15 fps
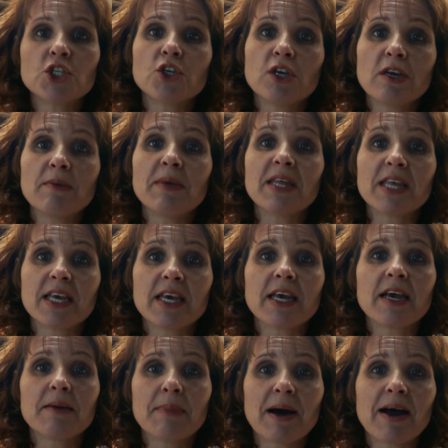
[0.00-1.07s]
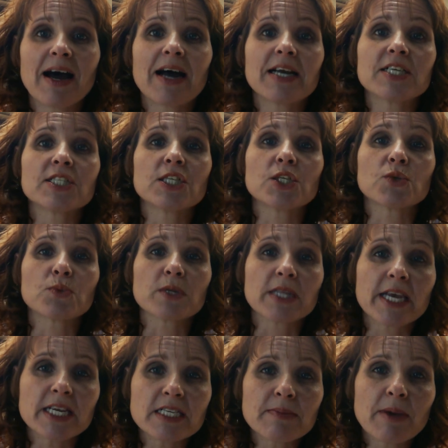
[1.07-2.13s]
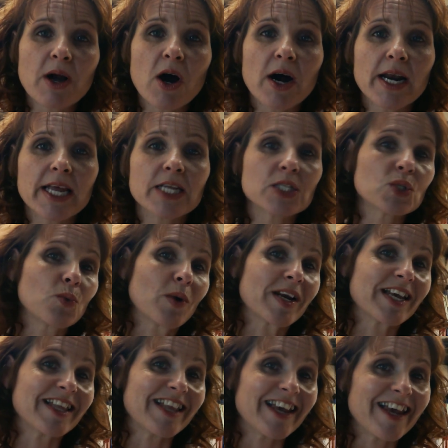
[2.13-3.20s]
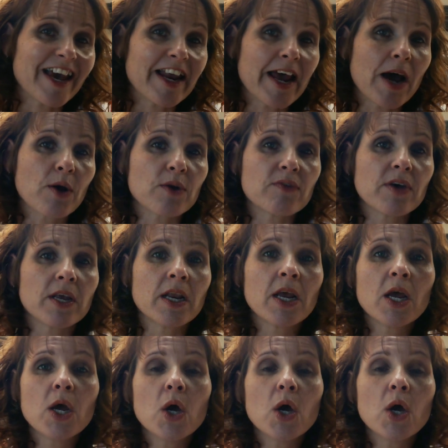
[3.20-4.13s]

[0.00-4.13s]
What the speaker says: You need to be thinking about, how does this relate to my audience? What can they get out of it?